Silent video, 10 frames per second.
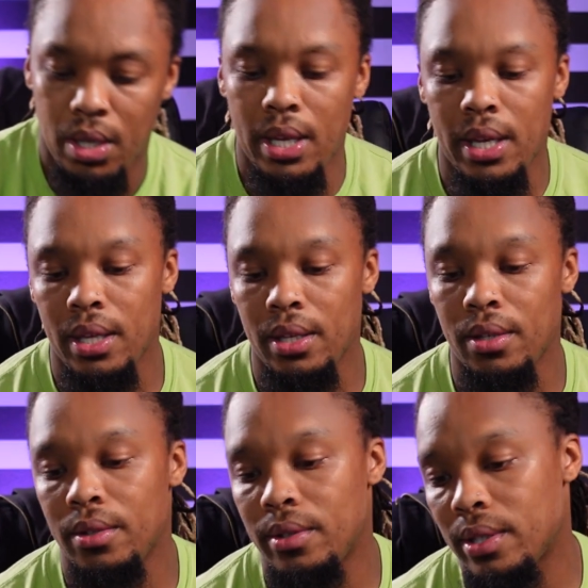
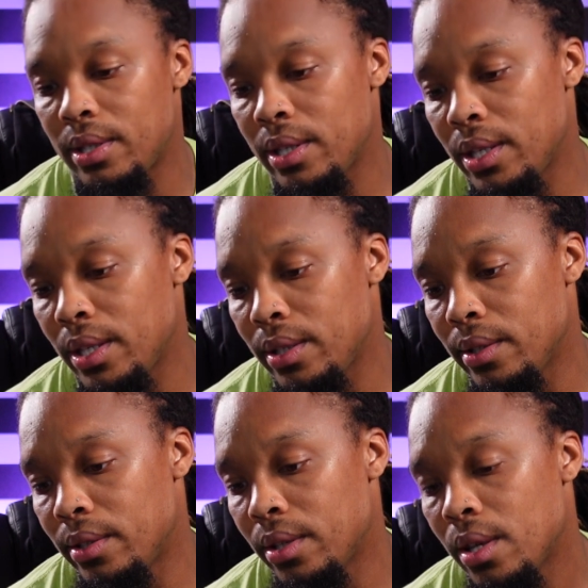
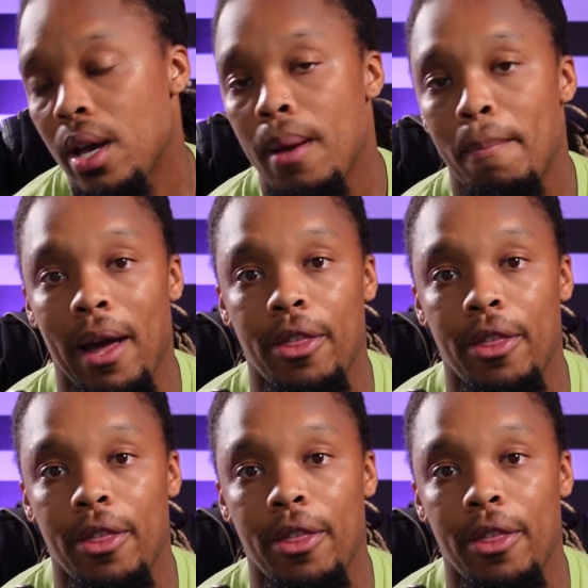is my